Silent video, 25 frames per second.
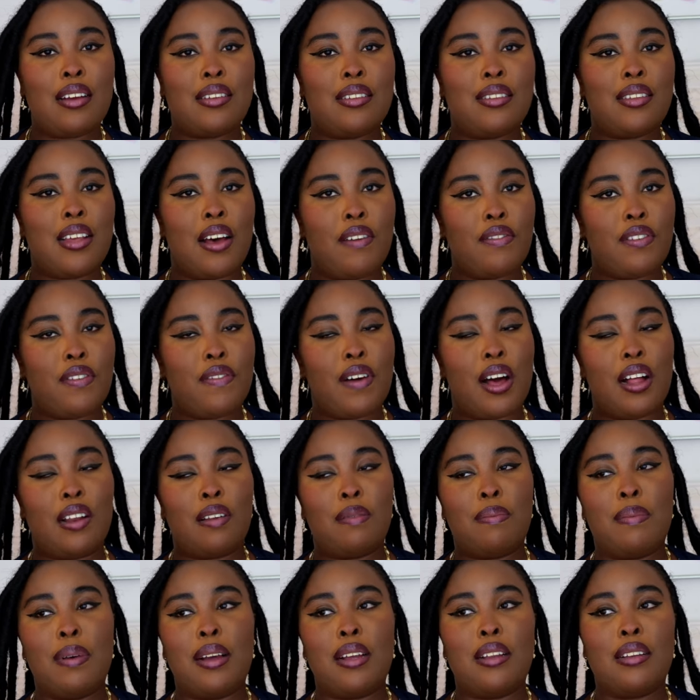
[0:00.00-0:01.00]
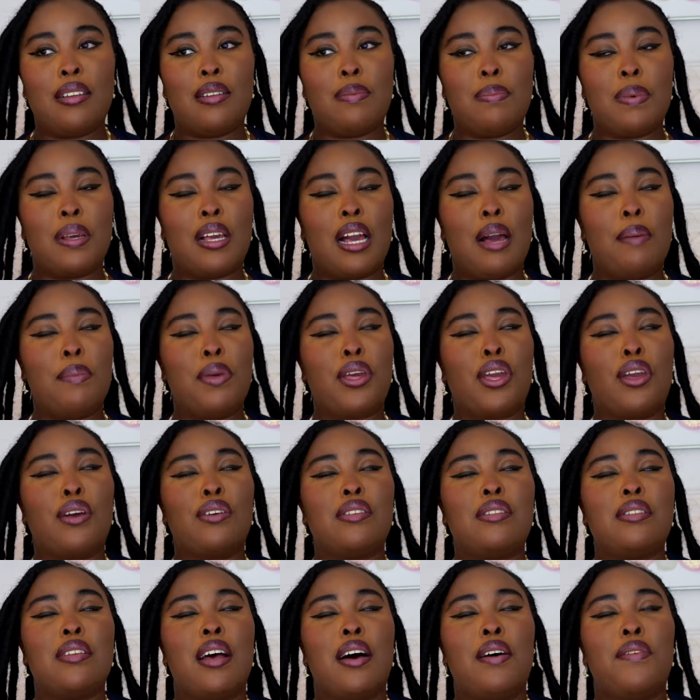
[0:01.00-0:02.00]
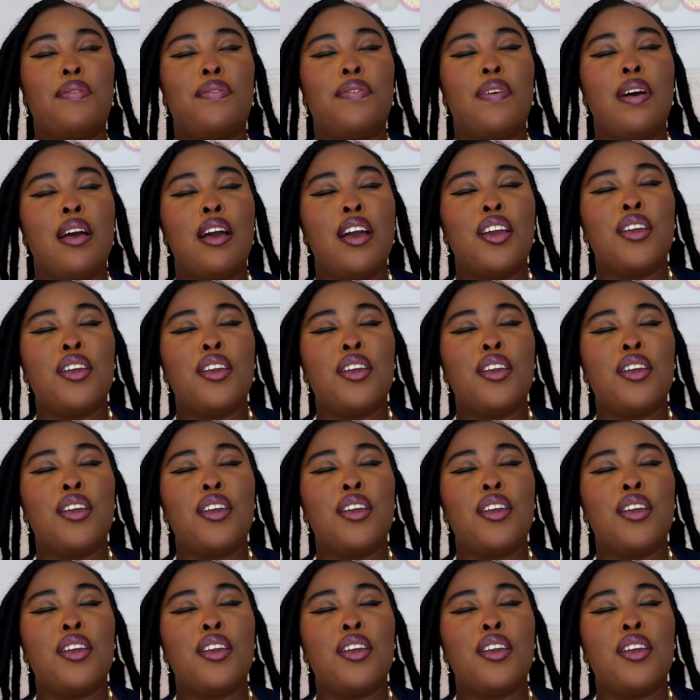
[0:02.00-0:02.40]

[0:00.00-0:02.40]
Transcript: self-development, becoming yourself,